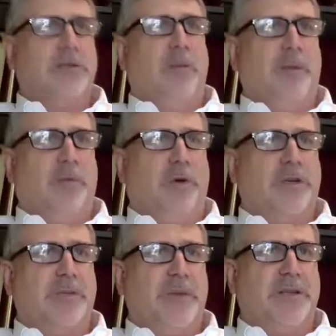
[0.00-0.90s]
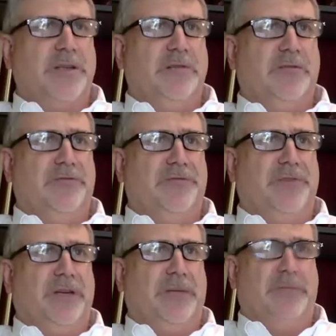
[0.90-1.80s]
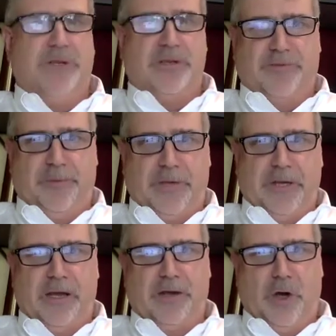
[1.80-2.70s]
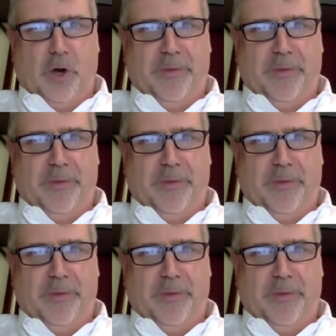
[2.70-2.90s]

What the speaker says: bit more expensive just from the get-go,